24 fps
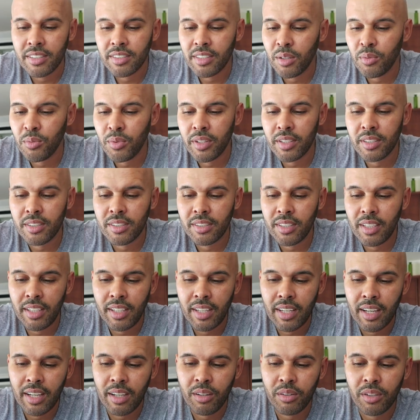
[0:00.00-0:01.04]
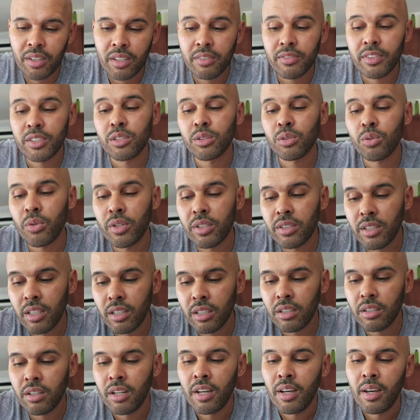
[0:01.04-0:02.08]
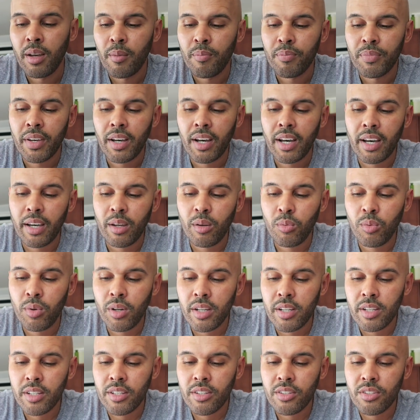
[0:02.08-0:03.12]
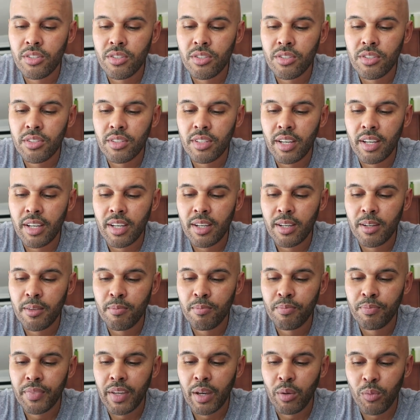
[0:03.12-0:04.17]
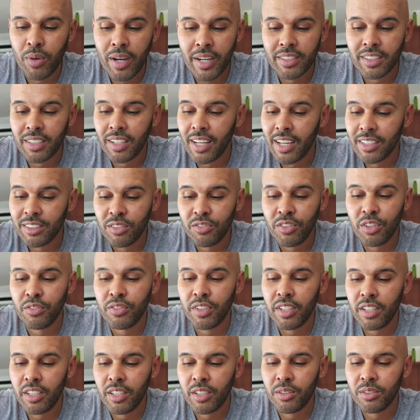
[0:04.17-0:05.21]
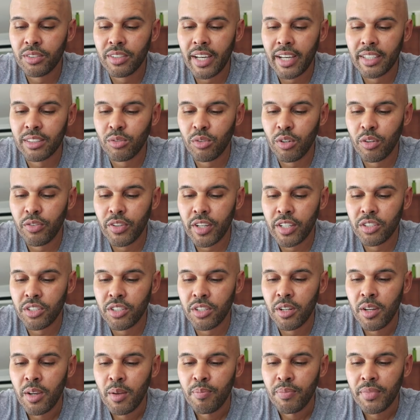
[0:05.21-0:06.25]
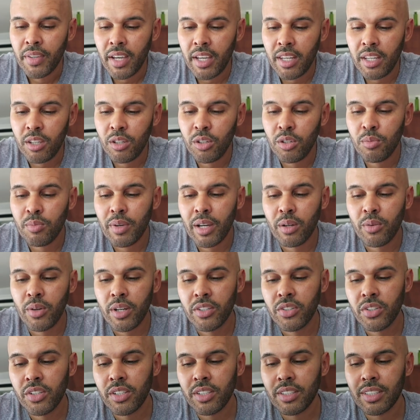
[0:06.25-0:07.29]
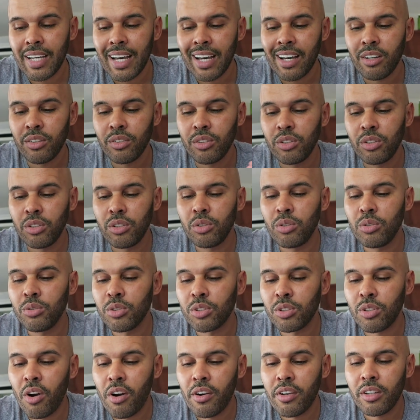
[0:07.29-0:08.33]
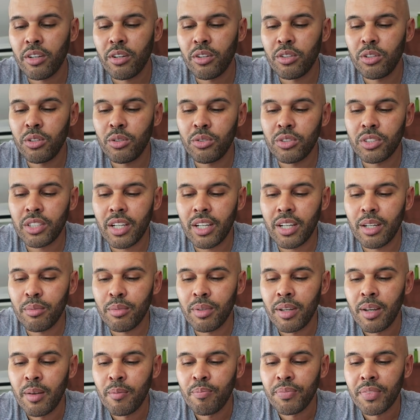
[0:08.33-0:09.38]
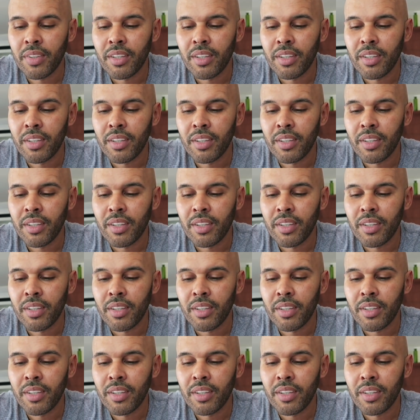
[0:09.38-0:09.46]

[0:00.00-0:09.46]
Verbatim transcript: Guess they wanted to see how good of a storyteller I was. Um, I watched lots of your videos as a refresher. Anywho, my question is how do you start your new job,